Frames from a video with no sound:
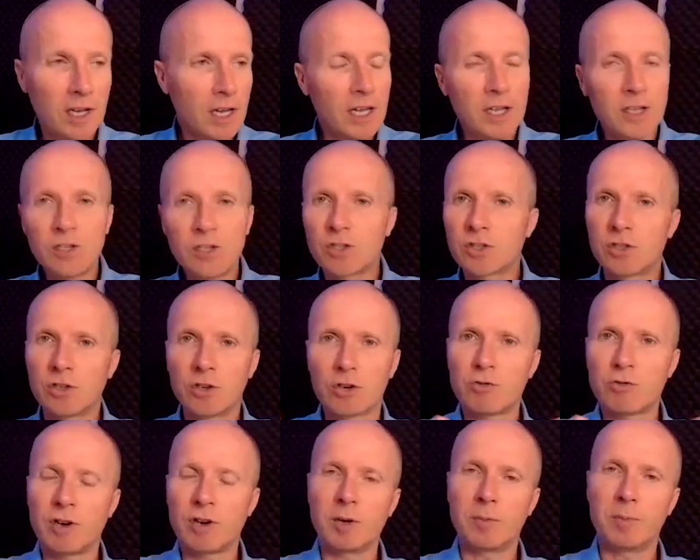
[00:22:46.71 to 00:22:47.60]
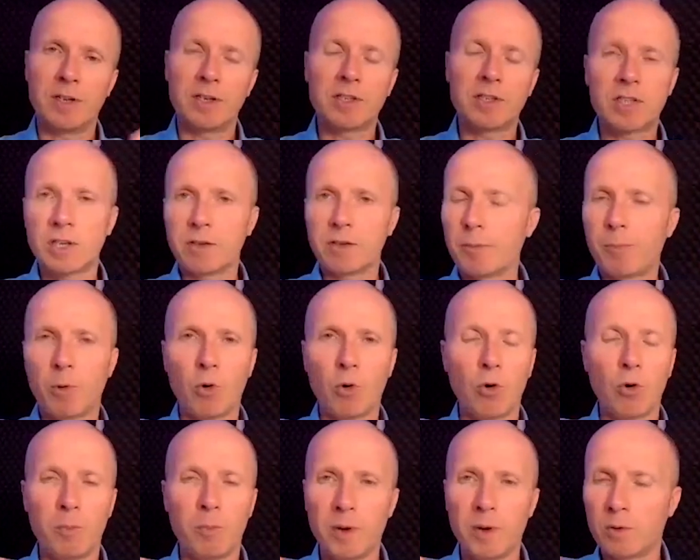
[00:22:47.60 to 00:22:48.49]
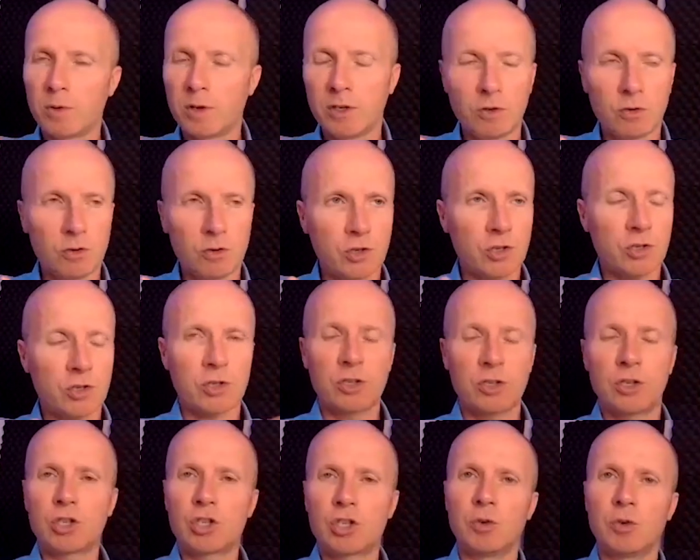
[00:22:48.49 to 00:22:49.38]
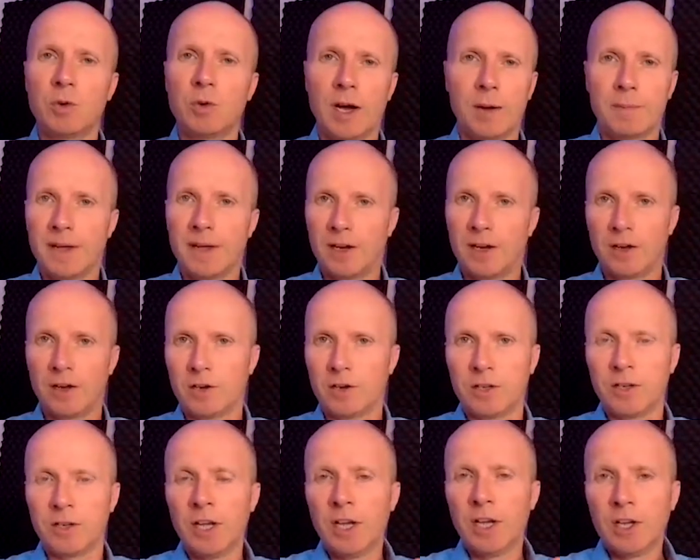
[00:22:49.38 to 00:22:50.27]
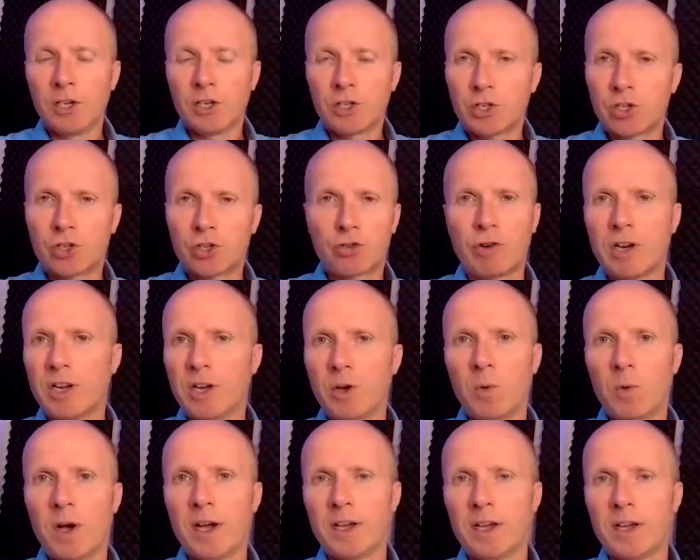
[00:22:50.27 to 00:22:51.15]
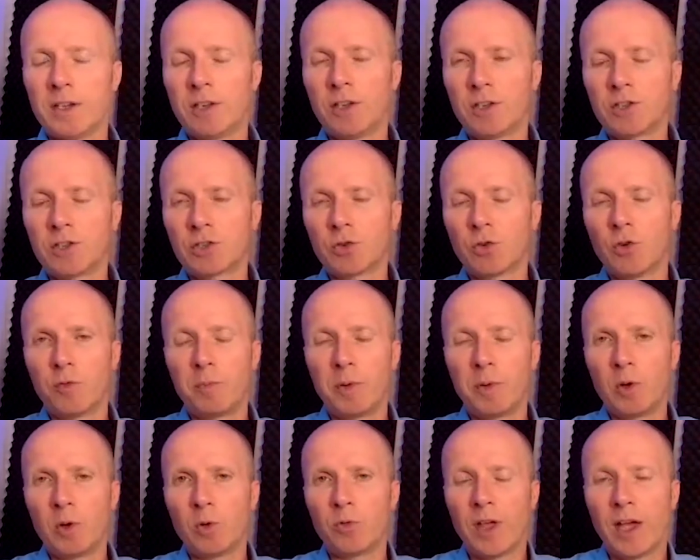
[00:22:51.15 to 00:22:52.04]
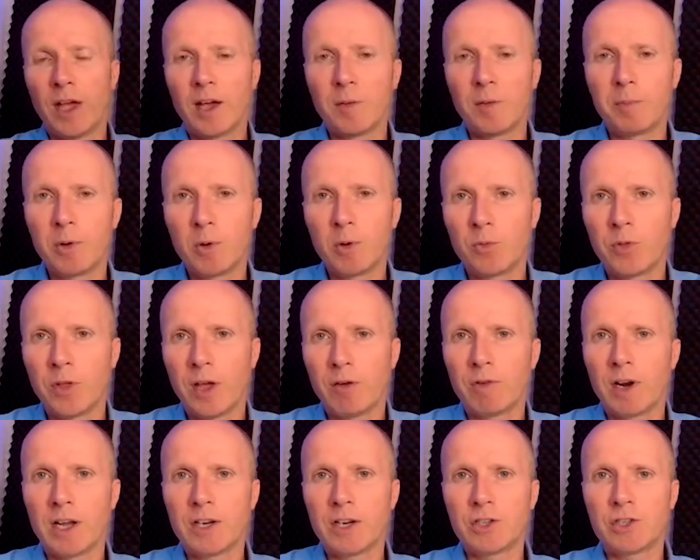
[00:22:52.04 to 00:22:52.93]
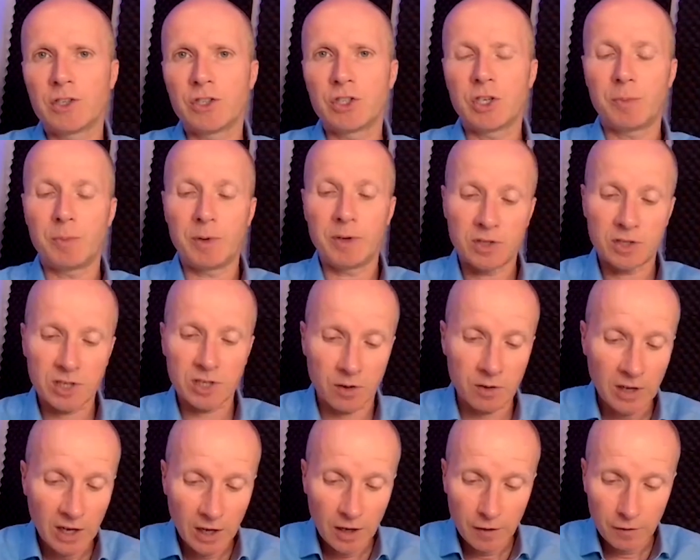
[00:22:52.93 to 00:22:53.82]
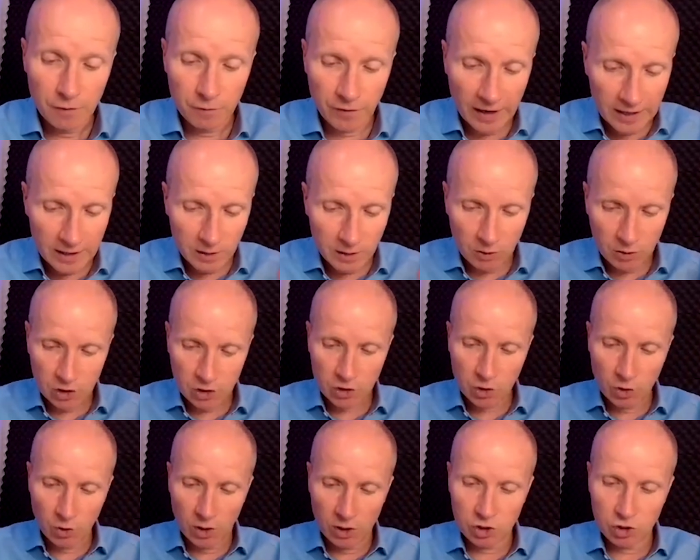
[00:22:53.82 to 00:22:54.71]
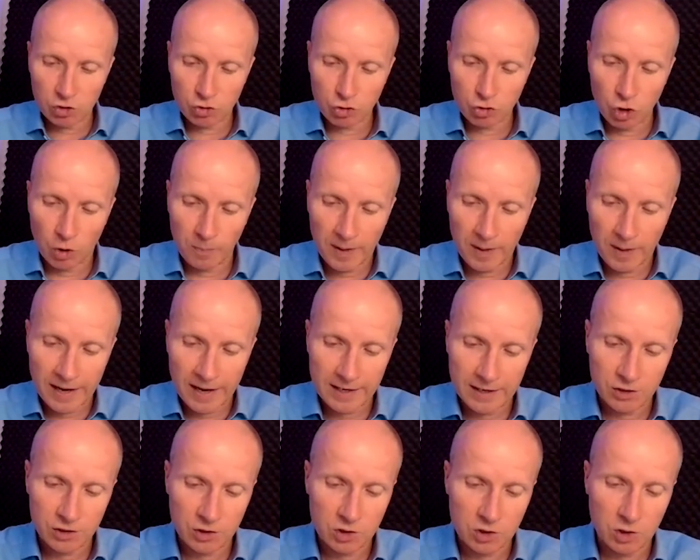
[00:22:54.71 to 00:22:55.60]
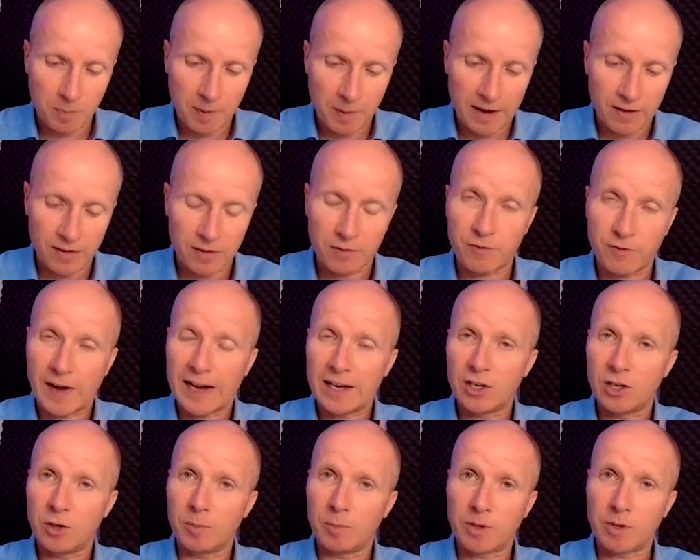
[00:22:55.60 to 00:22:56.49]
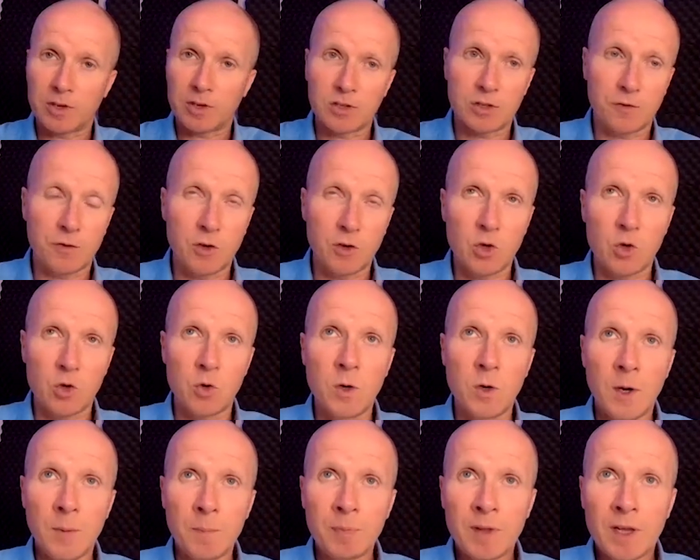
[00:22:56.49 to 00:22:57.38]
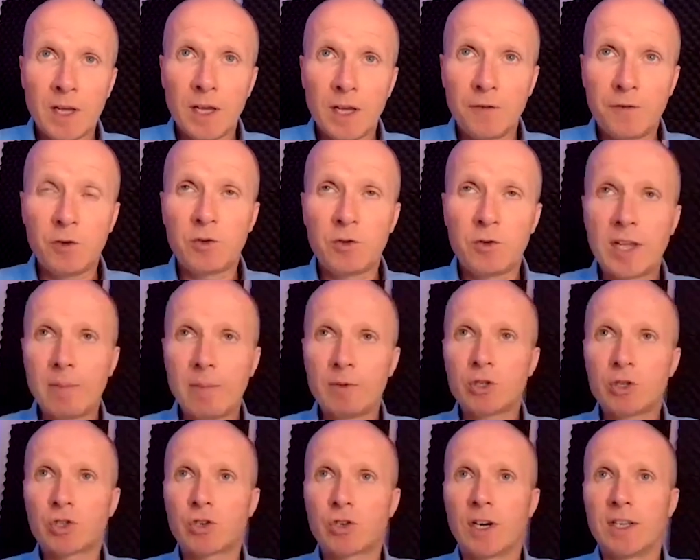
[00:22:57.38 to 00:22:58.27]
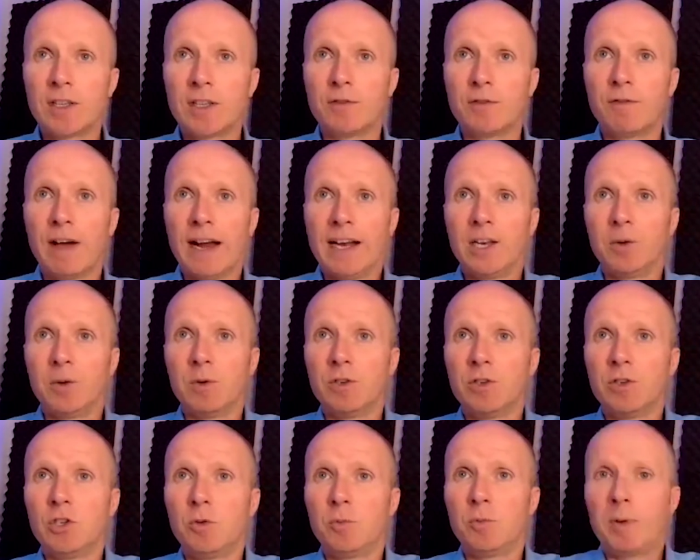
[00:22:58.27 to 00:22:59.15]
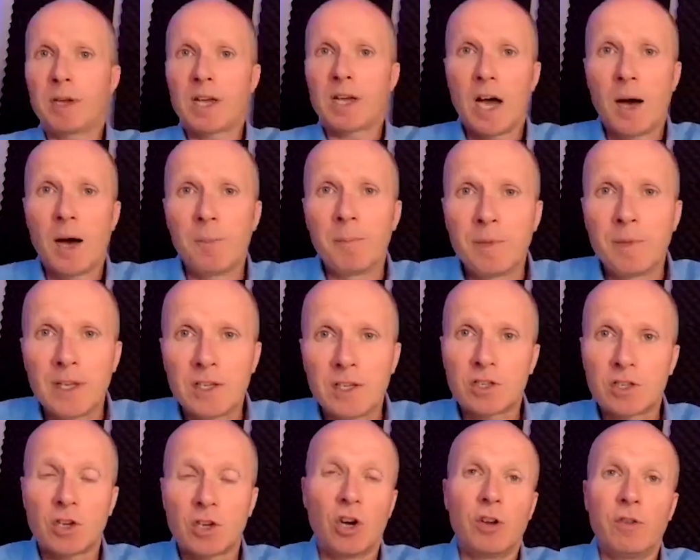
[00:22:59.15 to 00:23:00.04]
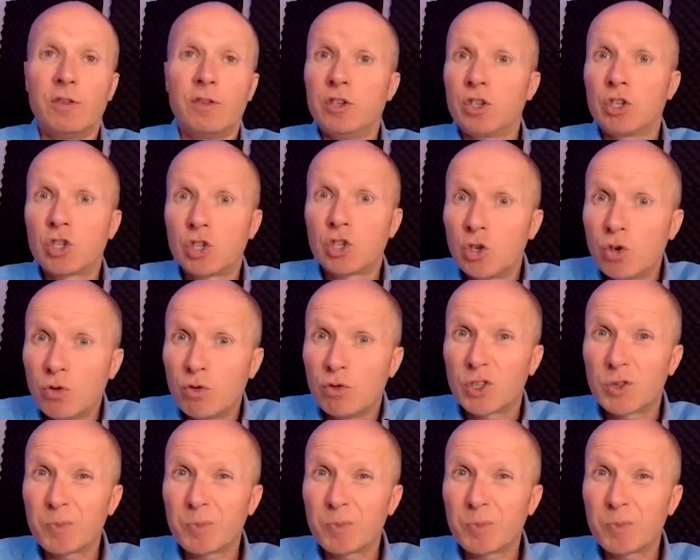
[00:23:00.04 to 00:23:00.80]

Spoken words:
Instant credibility, rapport building. You're just going to shoot up that line straight away and sort of build that relationship in. So value, I just thought I'd just drop that in just about the value, because if you demonstrate the value and you become this kind of insurance